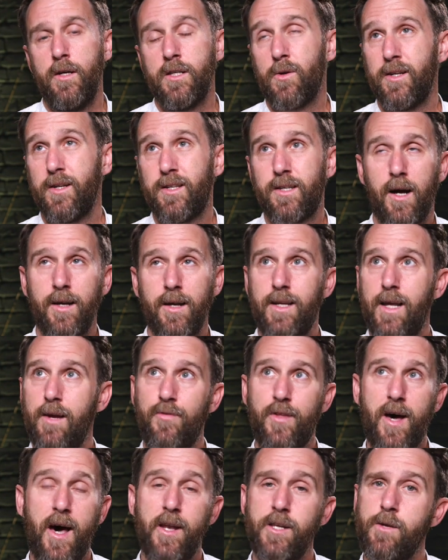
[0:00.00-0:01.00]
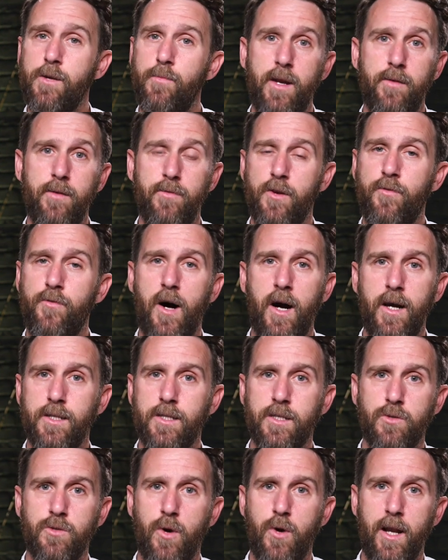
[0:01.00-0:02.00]
So I'd, I'd give that as a bit of
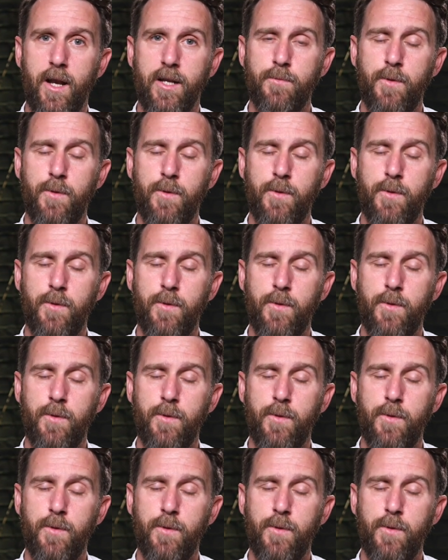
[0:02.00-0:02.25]
advice as well,